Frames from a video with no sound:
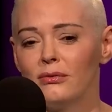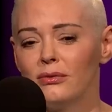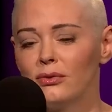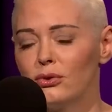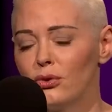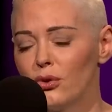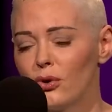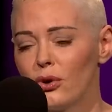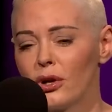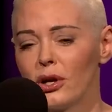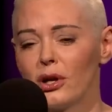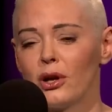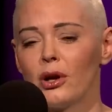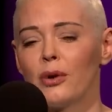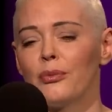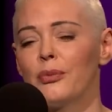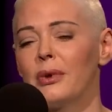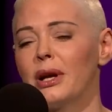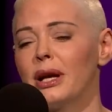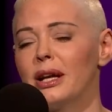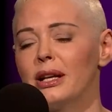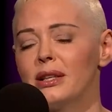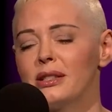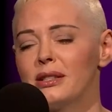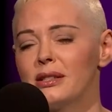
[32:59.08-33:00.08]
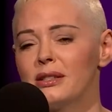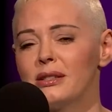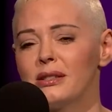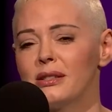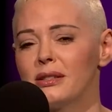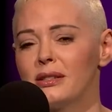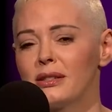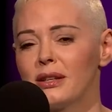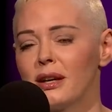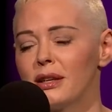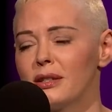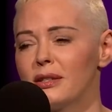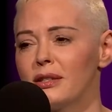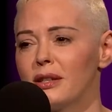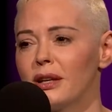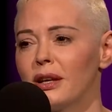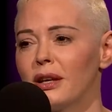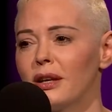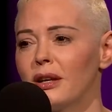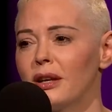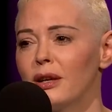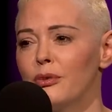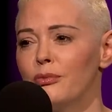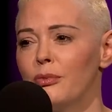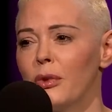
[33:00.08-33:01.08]
lawyer. I mean, it's
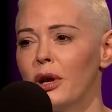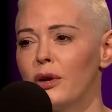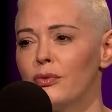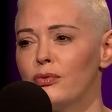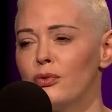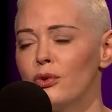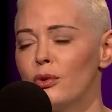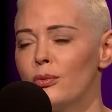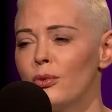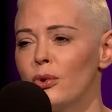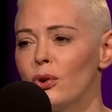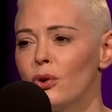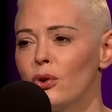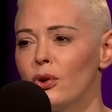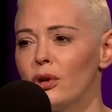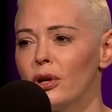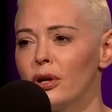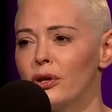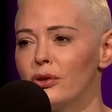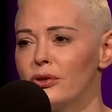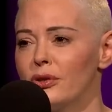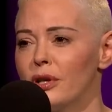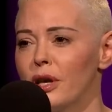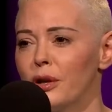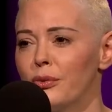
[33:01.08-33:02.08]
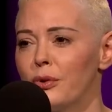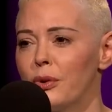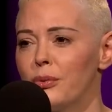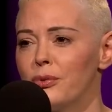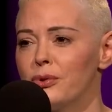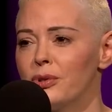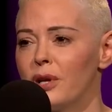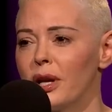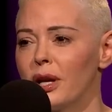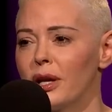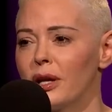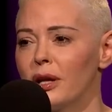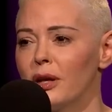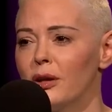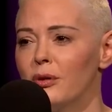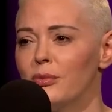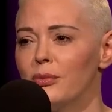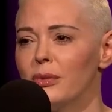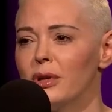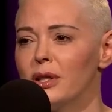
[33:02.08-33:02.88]
disgusting. And my former lawyer is now representing him.